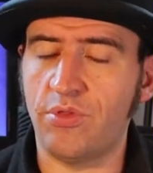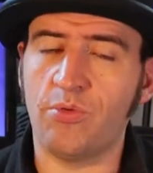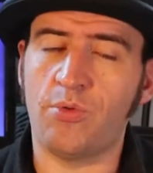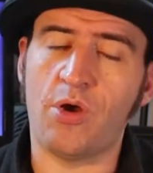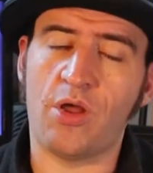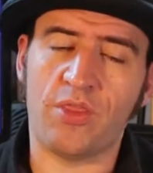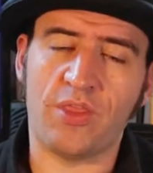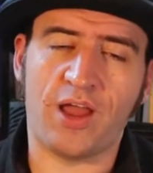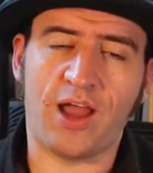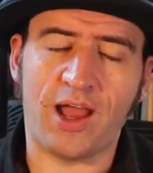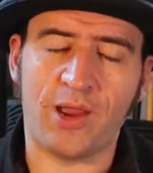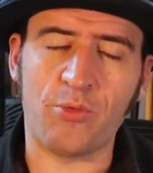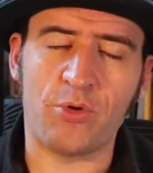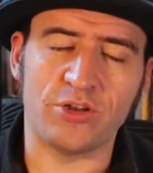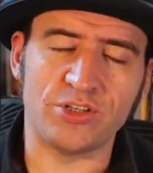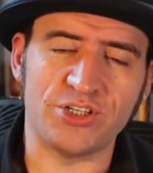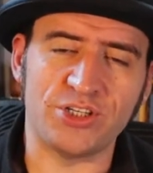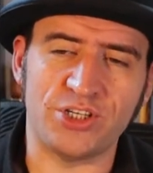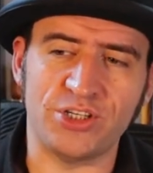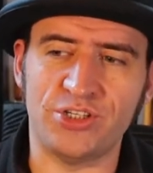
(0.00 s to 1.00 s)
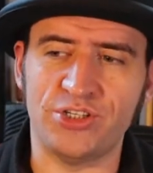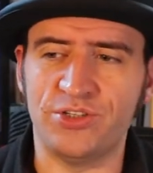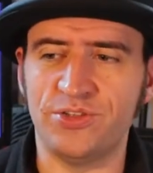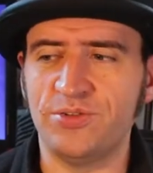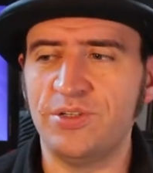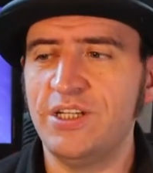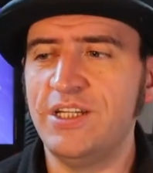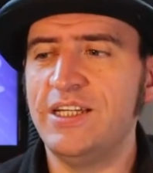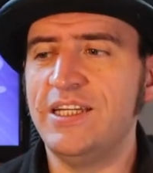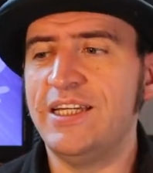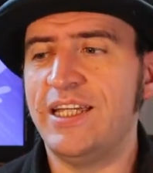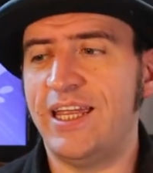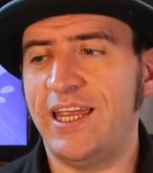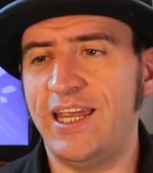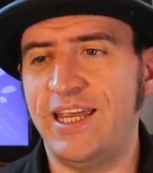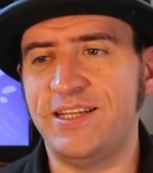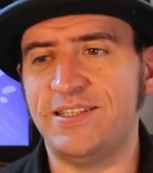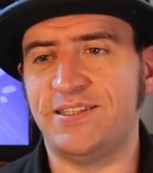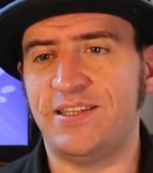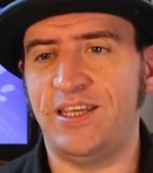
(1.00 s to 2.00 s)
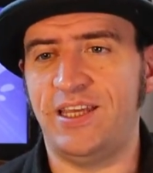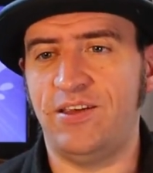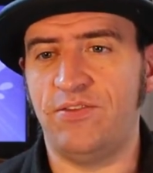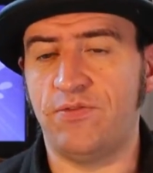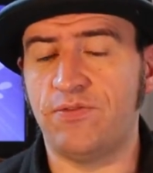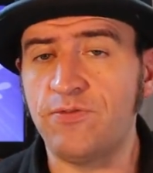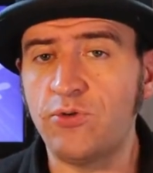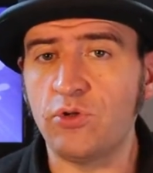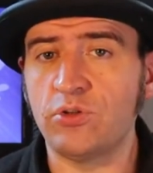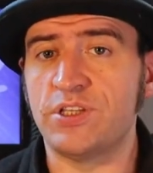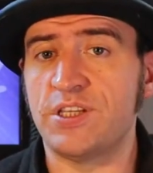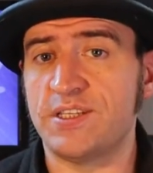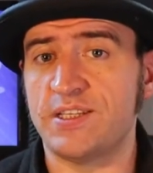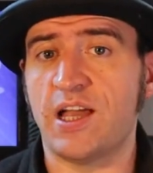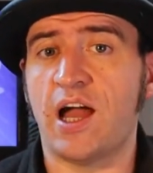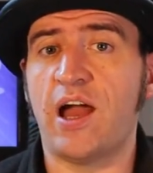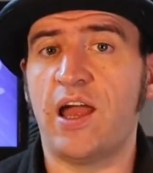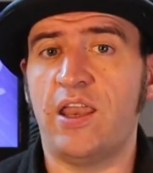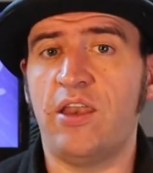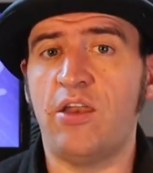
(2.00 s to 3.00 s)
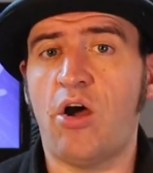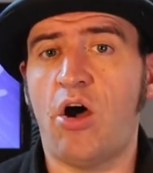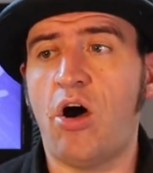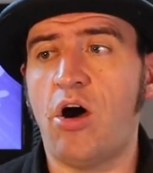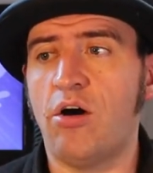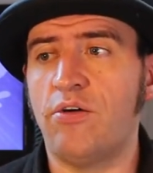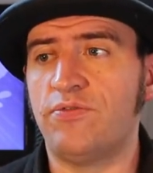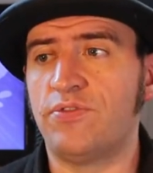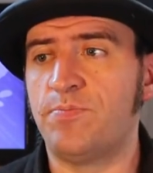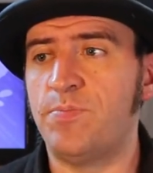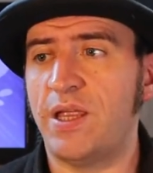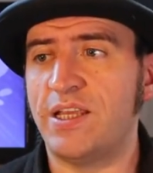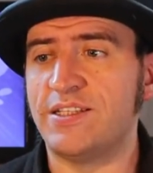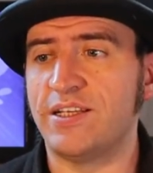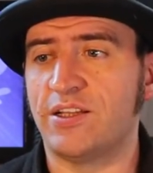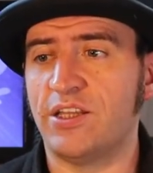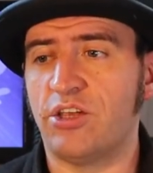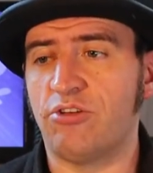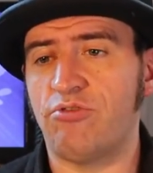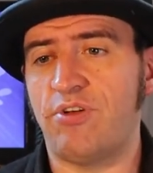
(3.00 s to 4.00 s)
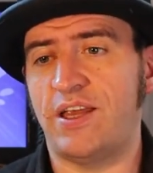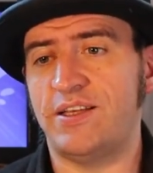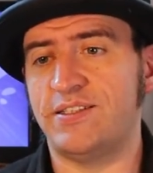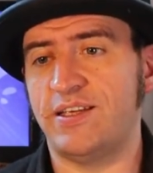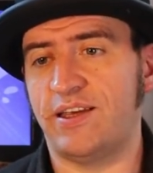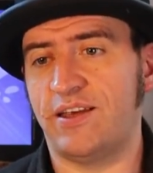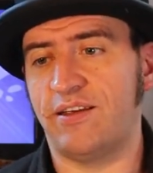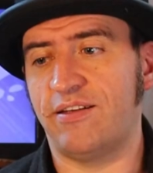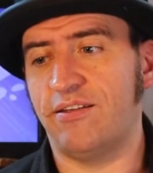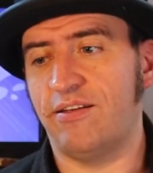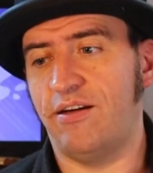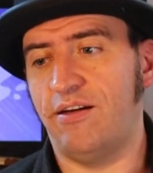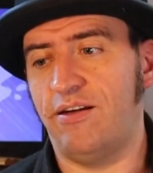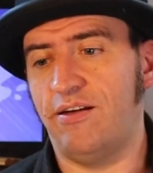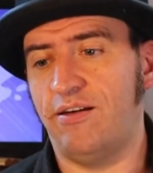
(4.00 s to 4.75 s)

one that I wanted to do, is the full design of basically creating,